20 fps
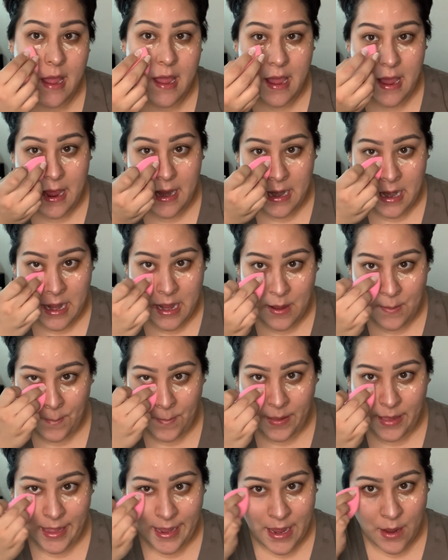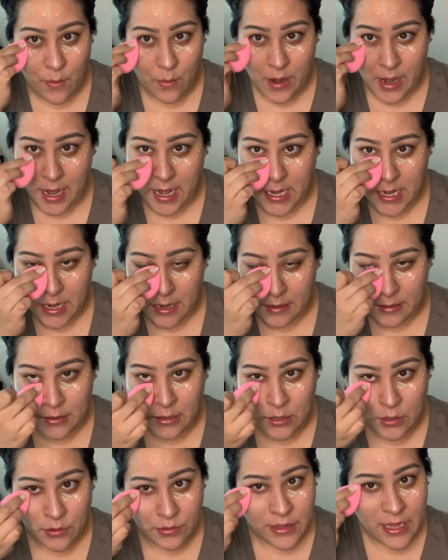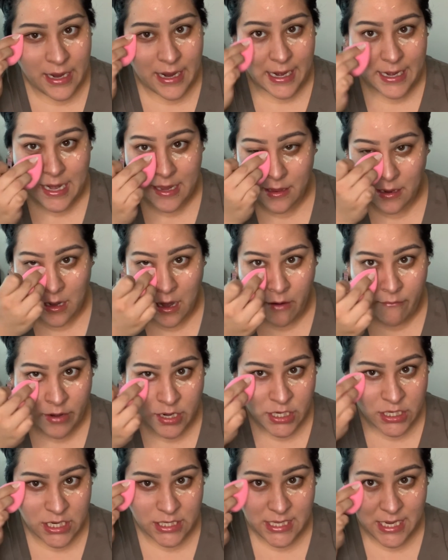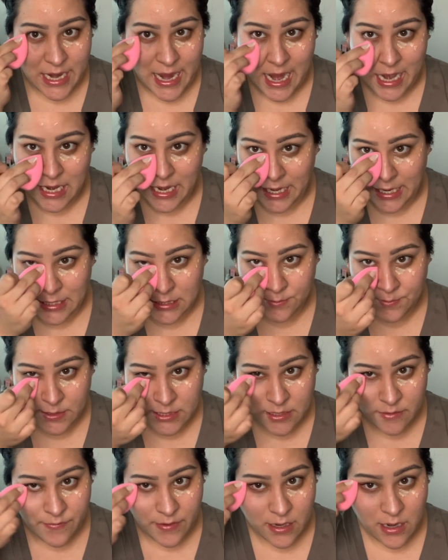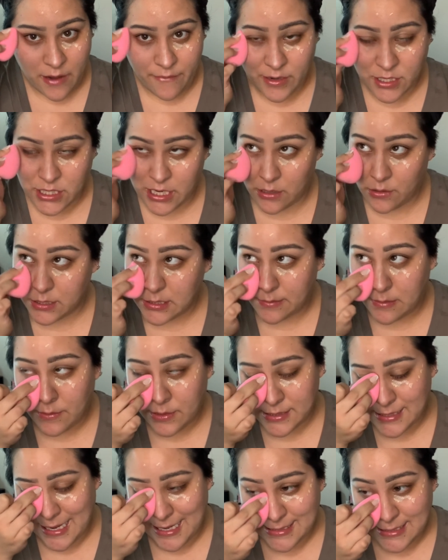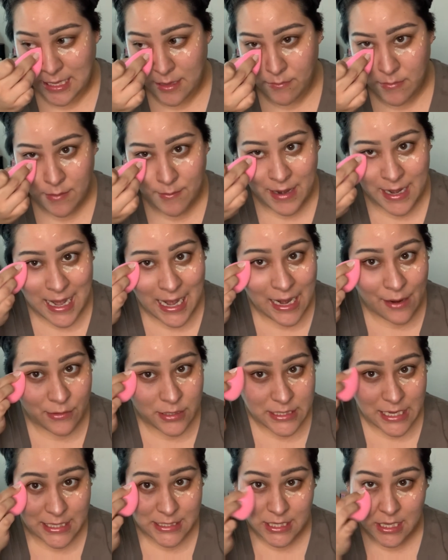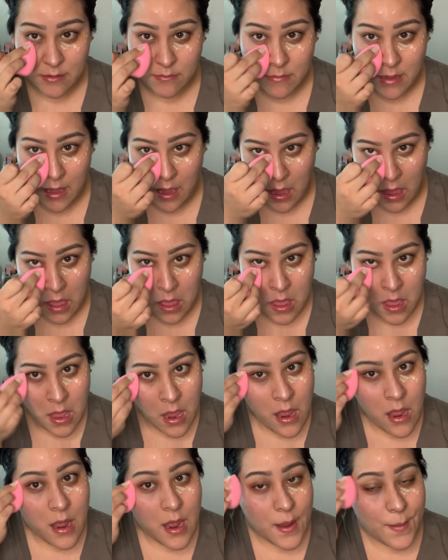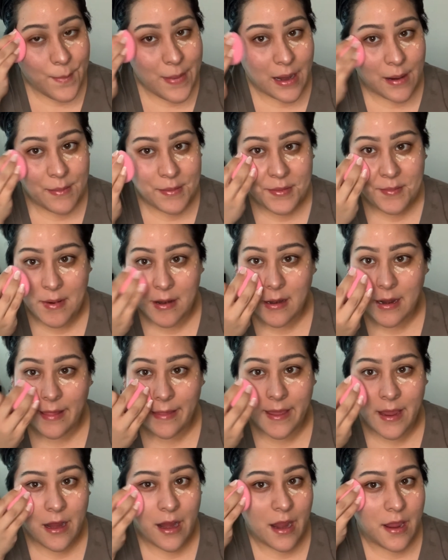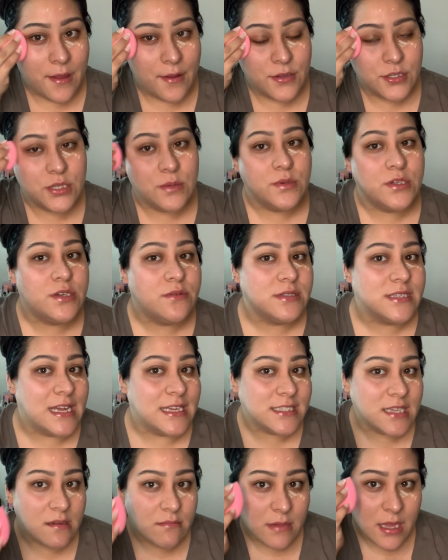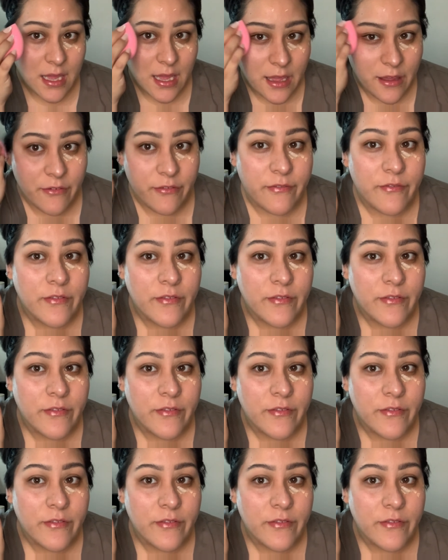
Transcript: and I apply it where I, you know, think I need the coverage. It doesn't add like a specific coverage. I know someone was asking me, Mariela was asking me, Makeup with Mariela here on YouTube, she was asking me if,